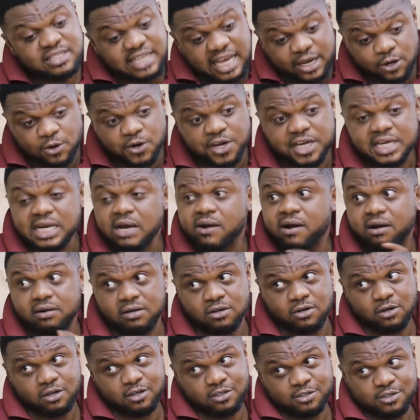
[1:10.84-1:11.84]
soon as I go in now, I'll
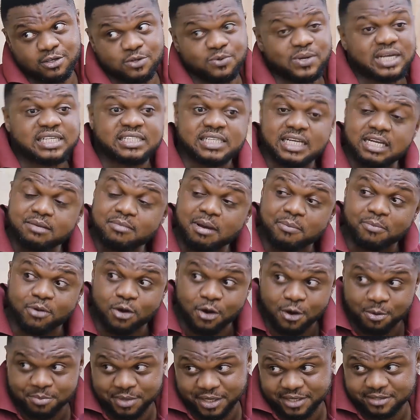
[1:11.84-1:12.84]
call Osonwa and tell him I'm
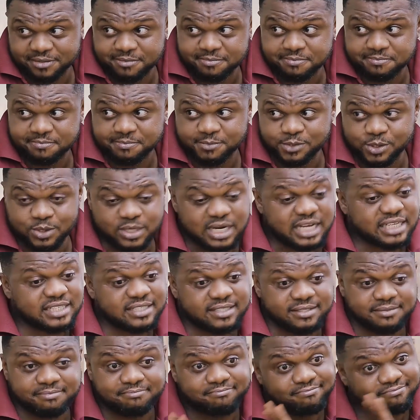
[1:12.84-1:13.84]
coming, so
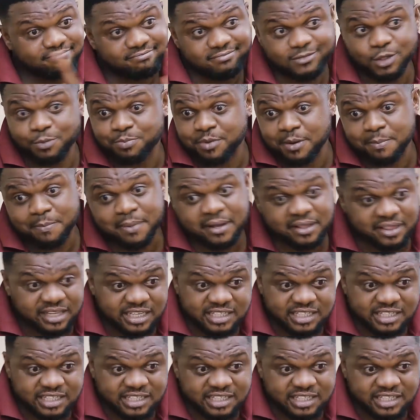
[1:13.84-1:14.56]
that they'll prepare